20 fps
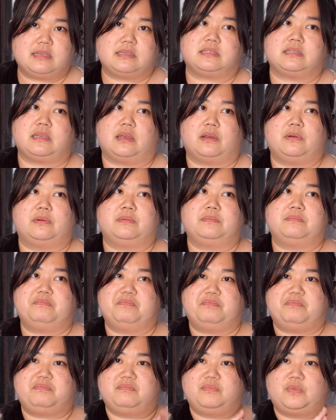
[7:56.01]
So
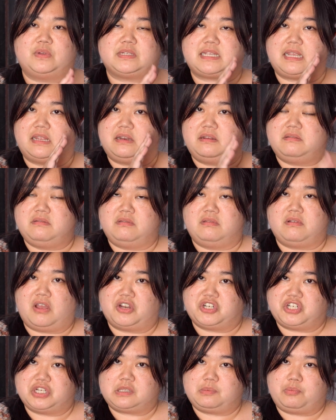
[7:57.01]
once again,
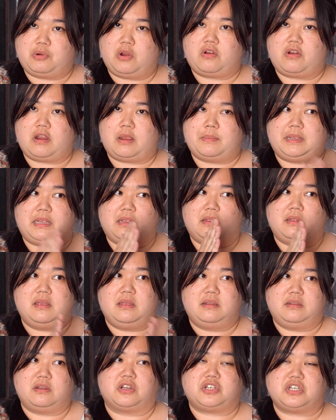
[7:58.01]
not just programming,
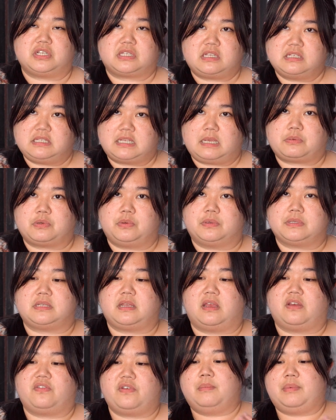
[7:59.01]
not just conceptual
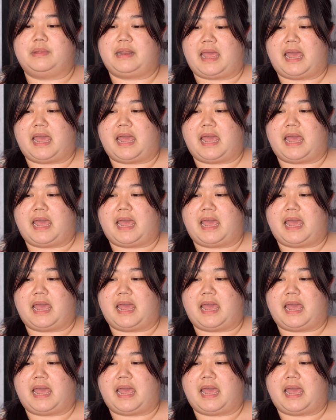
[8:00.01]
stuff, but